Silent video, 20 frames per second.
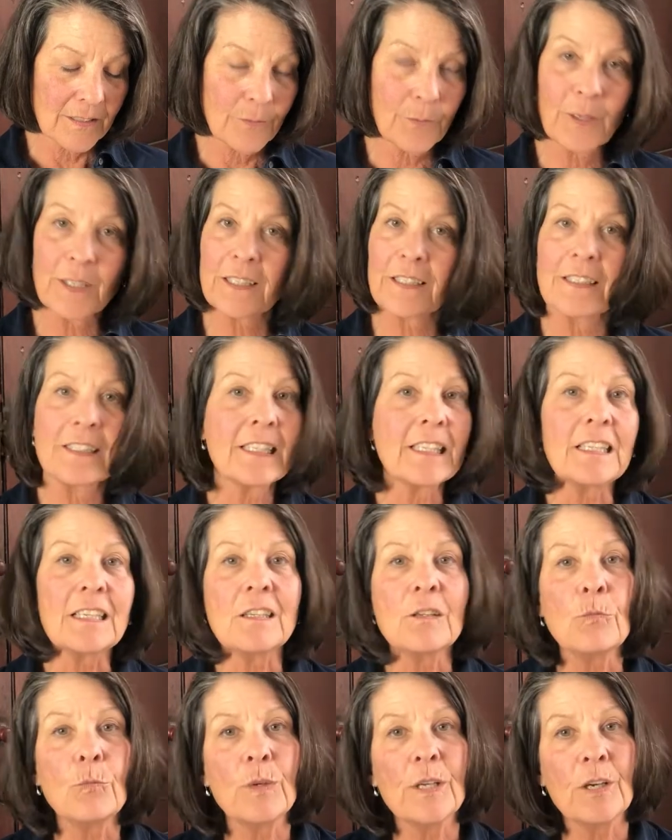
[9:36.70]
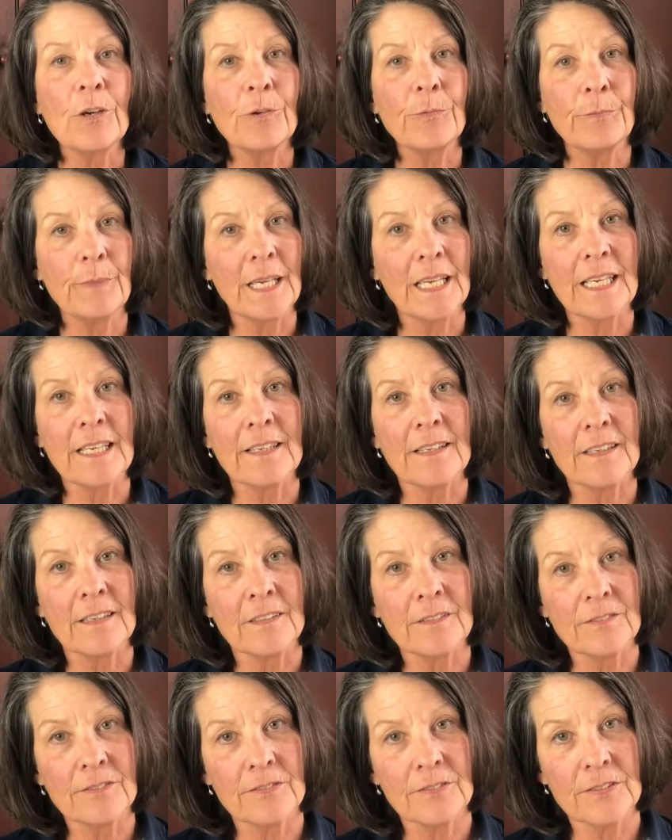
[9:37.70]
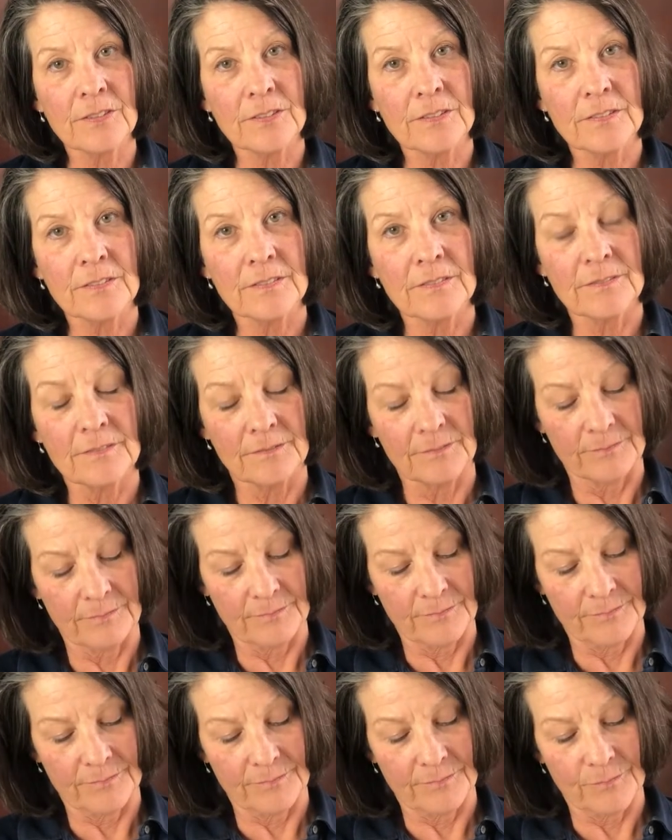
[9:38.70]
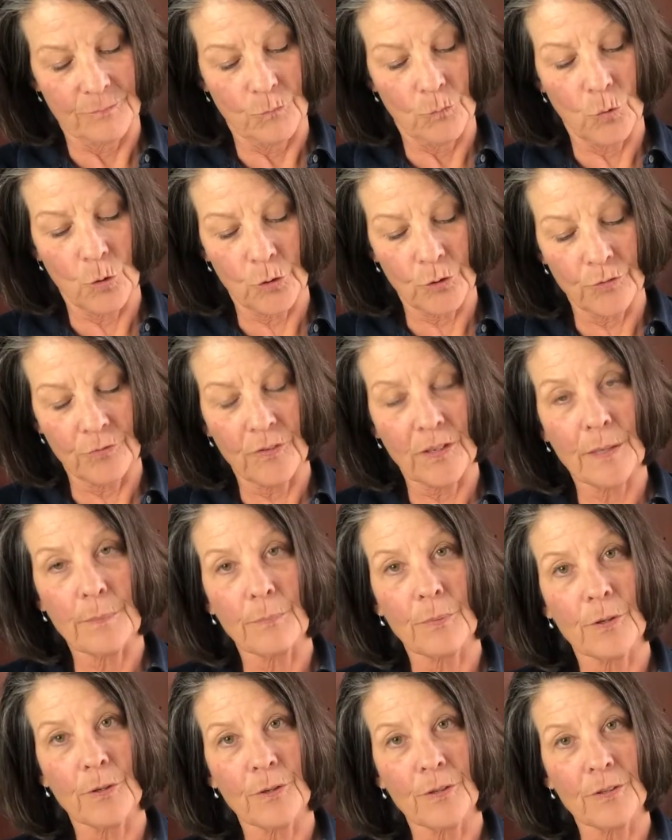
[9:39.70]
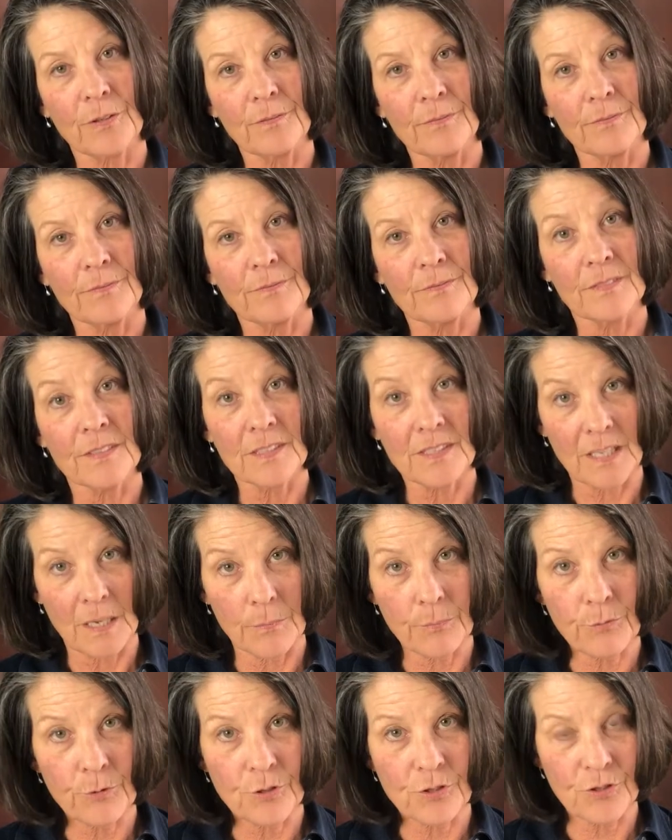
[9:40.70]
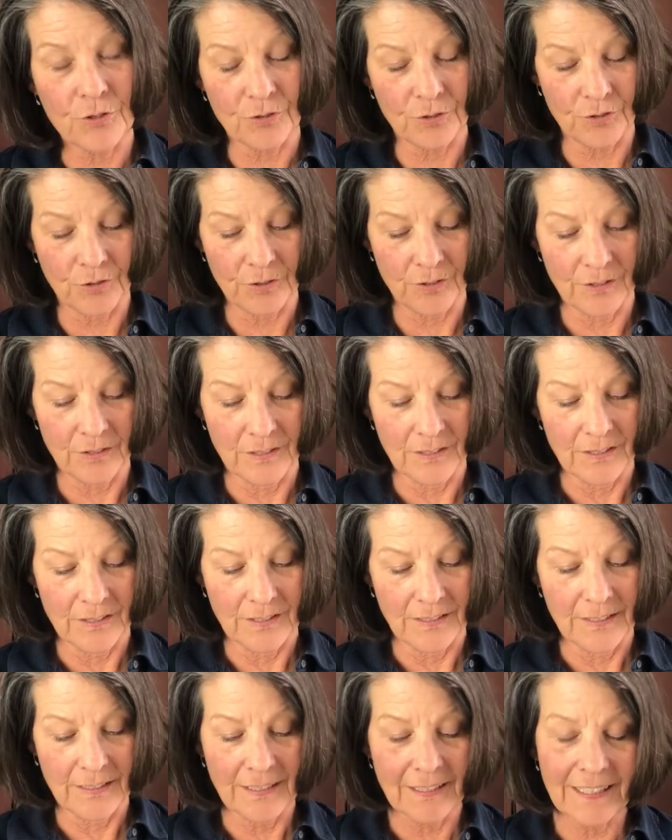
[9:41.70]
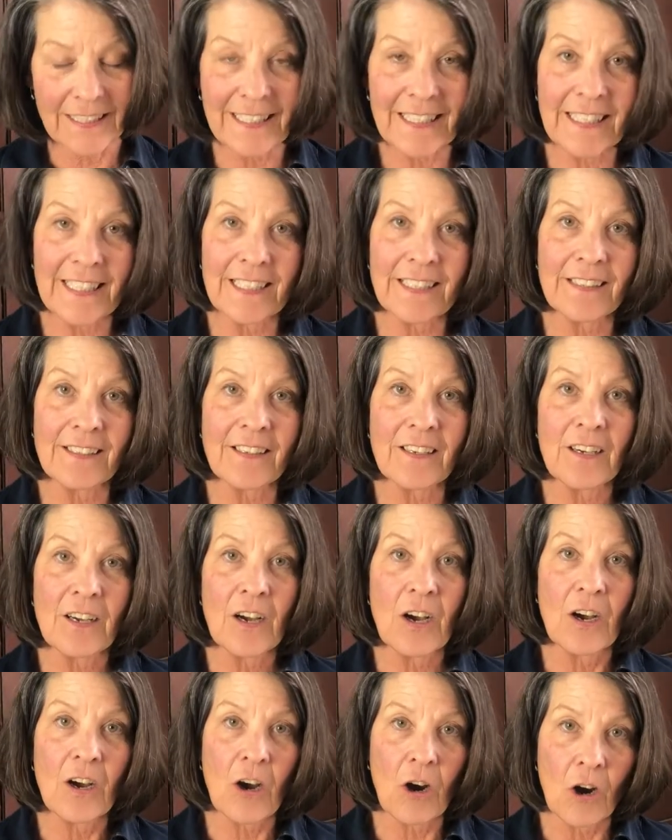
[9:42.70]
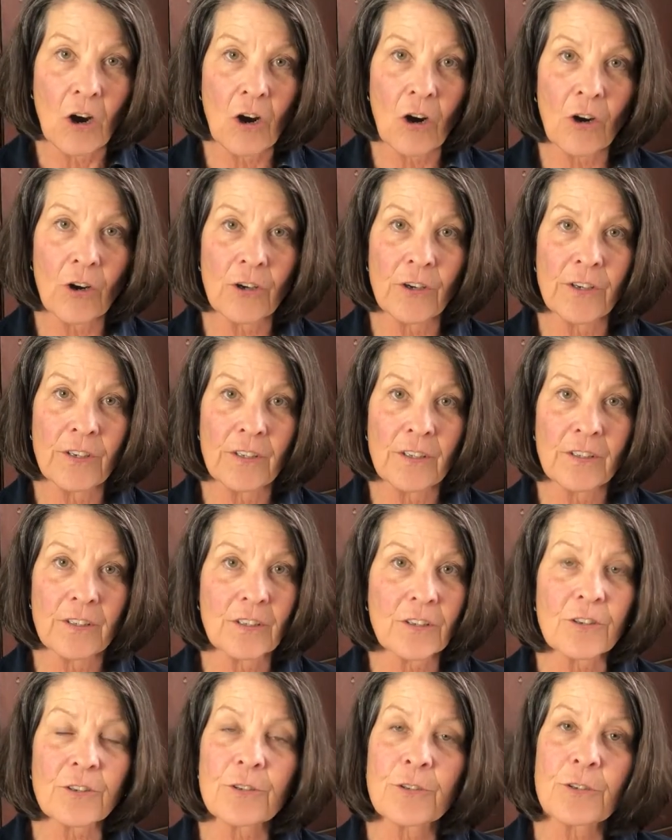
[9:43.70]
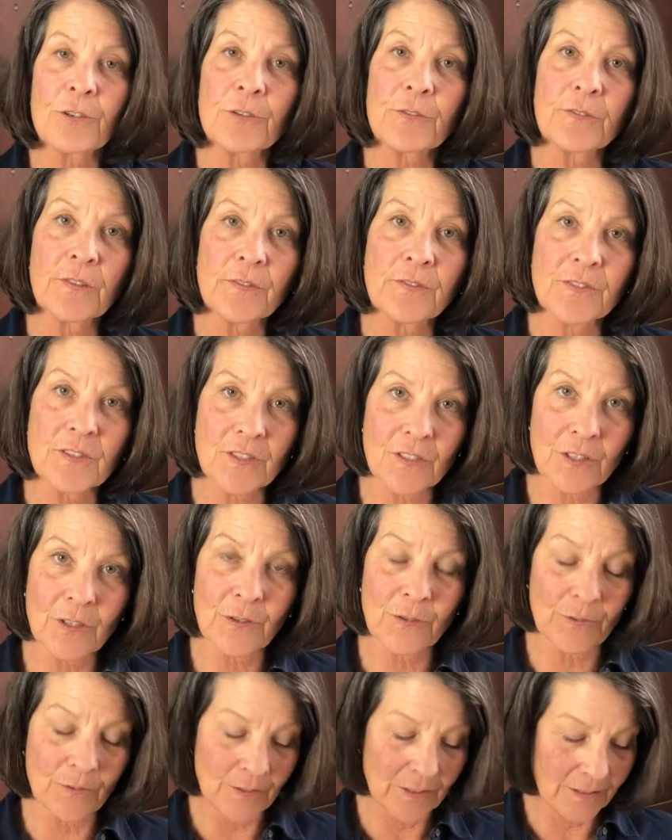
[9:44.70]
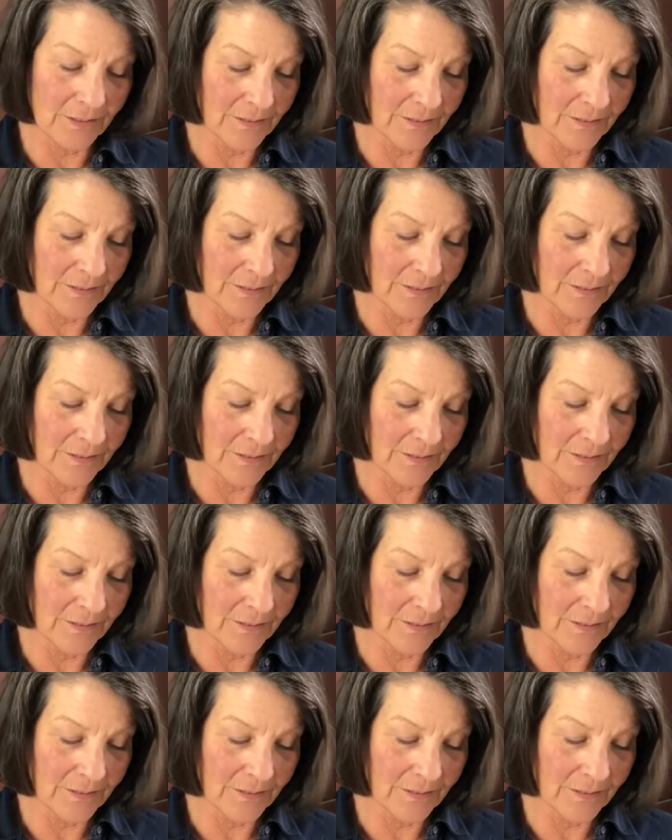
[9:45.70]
what little we are made of. Water vapor, temperature, clean, hard curve of stone.